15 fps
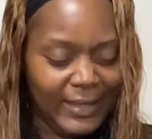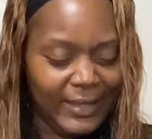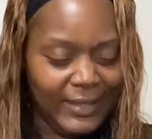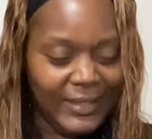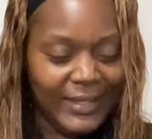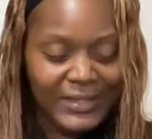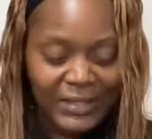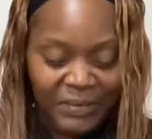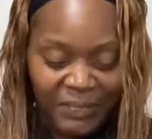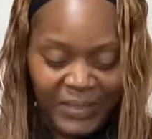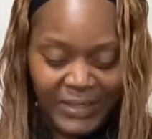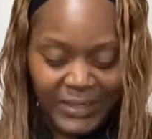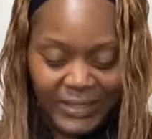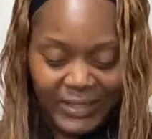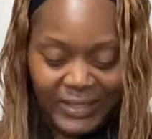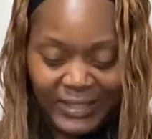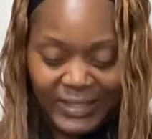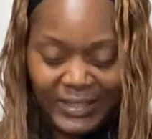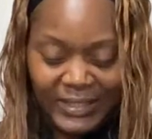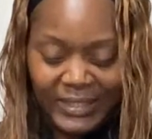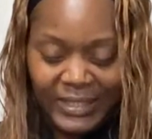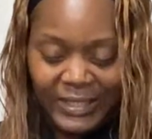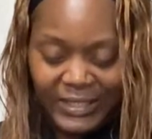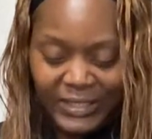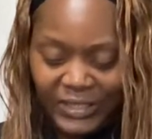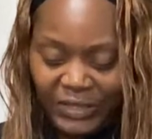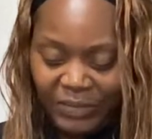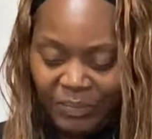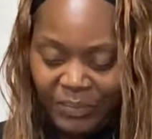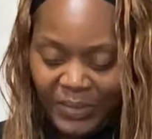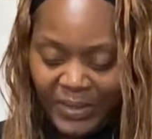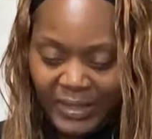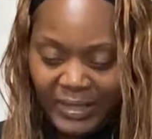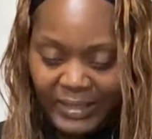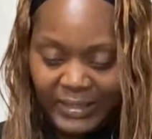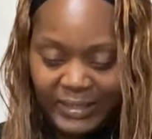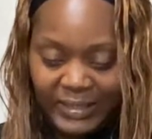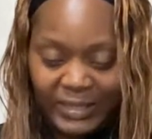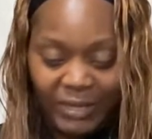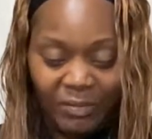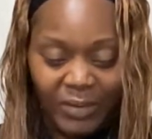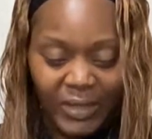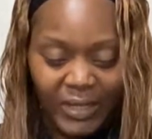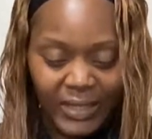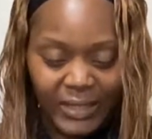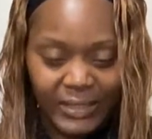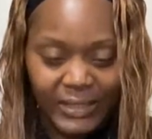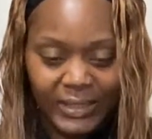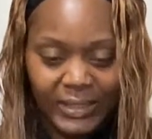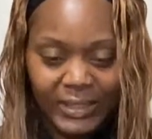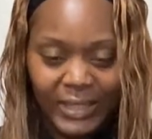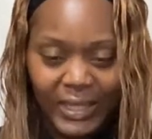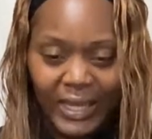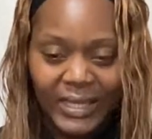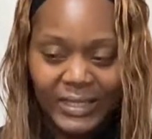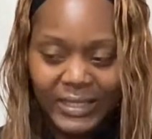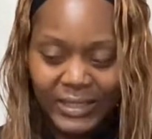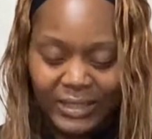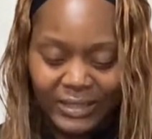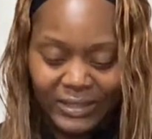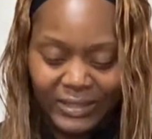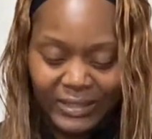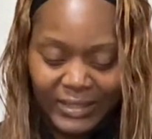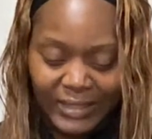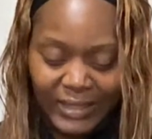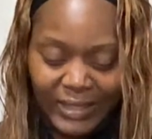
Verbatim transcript: This could be this this could be siblings, cousins.